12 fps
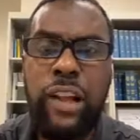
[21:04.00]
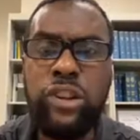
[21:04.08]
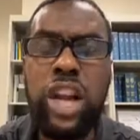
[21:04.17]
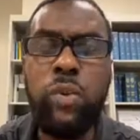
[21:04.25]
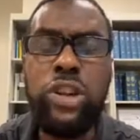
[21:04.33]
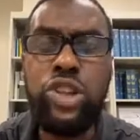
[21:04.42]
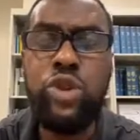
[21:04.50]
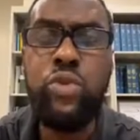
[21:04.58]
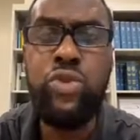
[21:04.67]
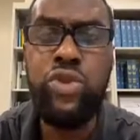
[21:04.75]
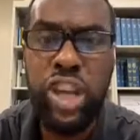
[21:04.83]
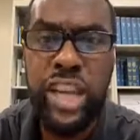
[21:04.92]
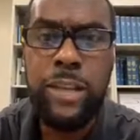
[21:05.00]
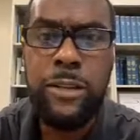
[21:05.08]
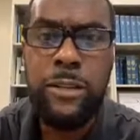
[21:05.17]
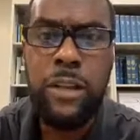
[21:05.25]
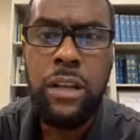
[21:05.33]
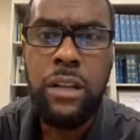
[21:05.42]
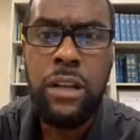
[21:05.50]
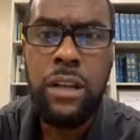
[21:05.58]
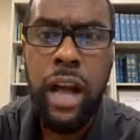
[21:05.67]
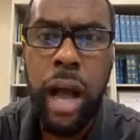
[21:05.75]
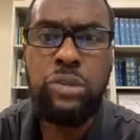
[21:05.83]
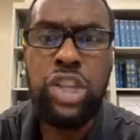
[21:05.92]
don't care what you think.
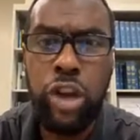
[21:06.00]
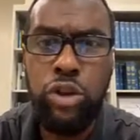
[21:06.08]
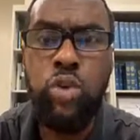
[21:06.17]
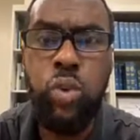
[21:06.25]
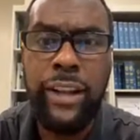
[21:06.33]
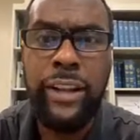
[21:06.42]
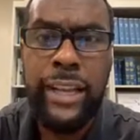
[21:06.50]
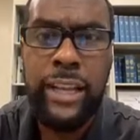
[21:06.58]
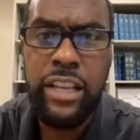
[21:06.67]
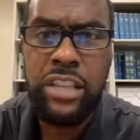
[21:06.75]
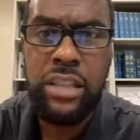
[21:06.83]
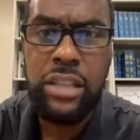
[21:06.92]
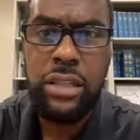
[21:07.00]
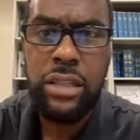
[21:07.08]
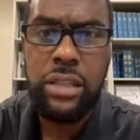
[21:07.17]
I'm telling you what it is.